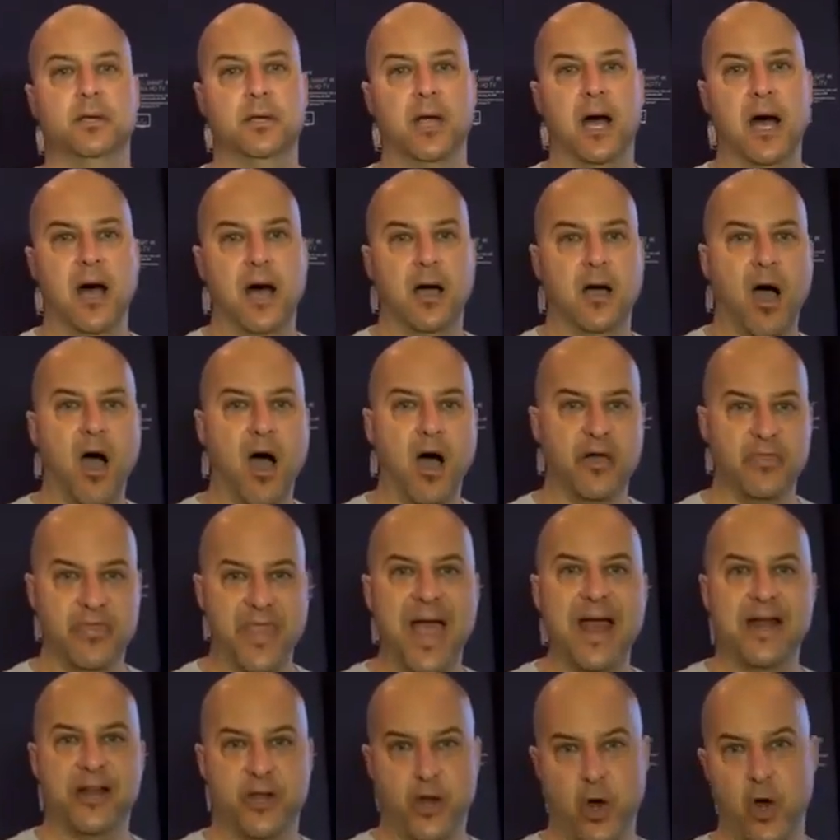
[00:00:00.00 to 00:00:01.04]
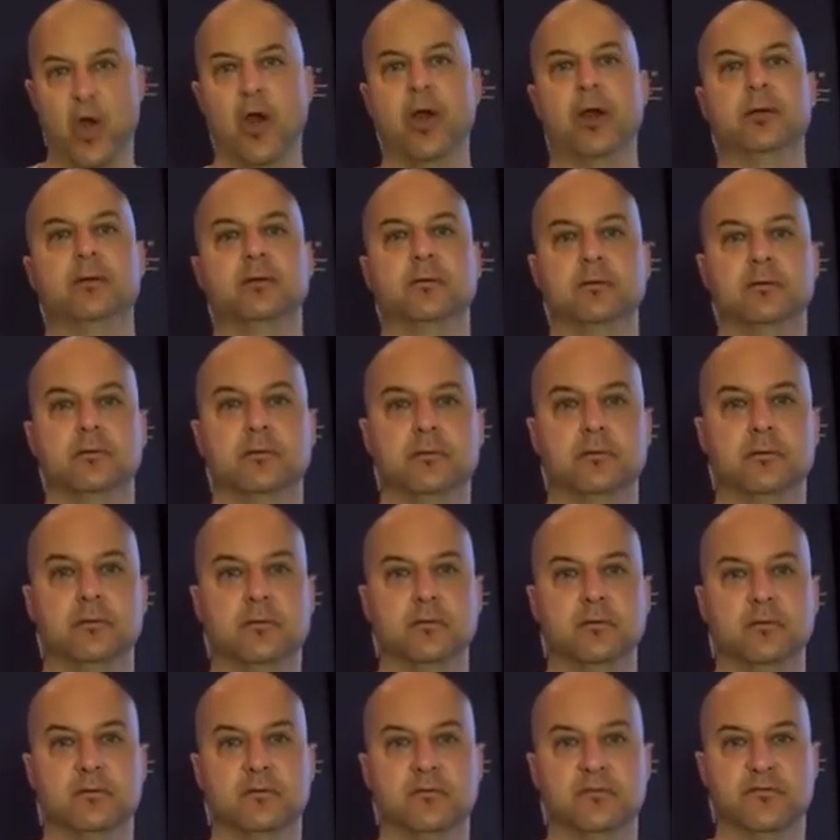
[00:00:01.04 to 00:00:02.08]
on that current
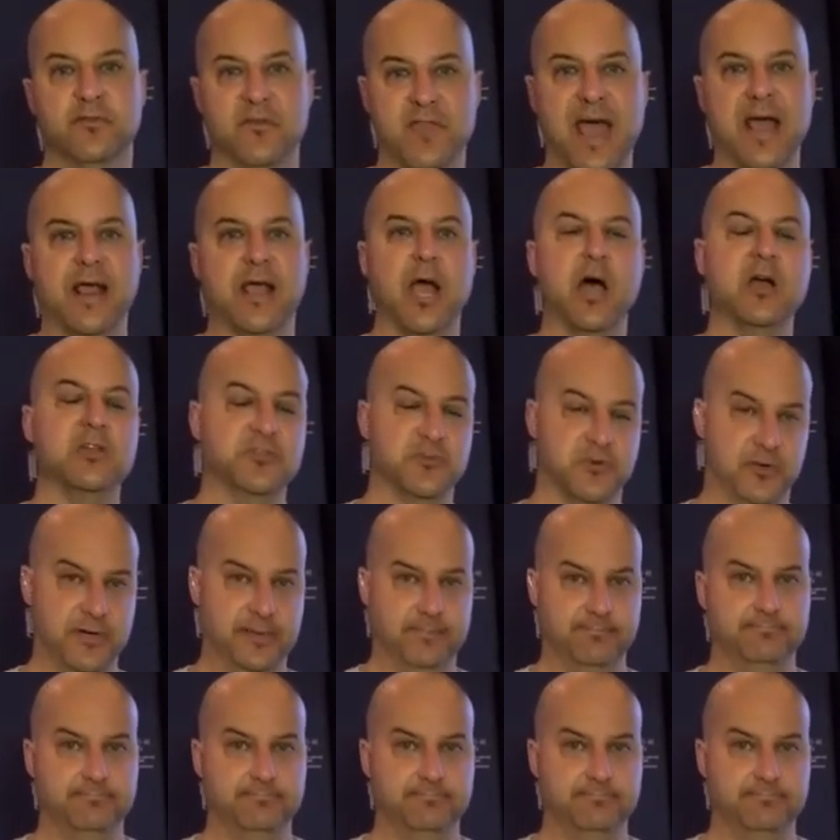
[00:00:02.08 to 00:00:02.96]
for that country.